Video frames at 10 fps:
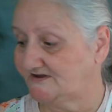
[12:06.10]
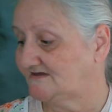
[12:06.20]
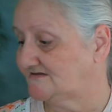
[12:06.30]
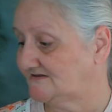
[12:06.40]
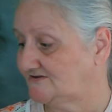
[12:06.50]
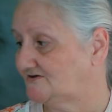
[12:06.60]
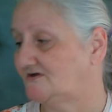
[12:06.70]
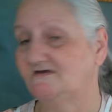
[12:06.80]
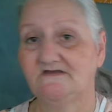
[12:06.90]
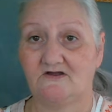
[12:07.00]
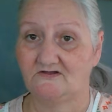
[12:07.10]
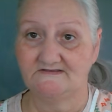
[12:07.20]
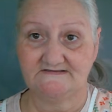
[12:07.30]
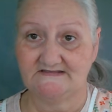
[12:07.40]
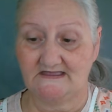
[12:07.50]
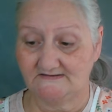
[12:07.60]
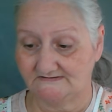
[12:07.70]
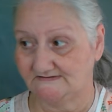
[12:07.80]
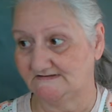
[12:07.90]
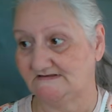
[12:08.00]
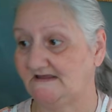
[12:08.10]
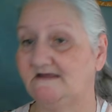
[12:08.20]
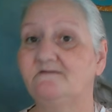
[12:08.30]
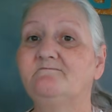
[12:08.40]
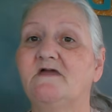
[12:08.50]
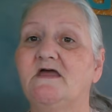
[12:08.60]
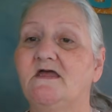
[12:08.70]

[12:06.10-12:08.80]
because they look all exactly the same.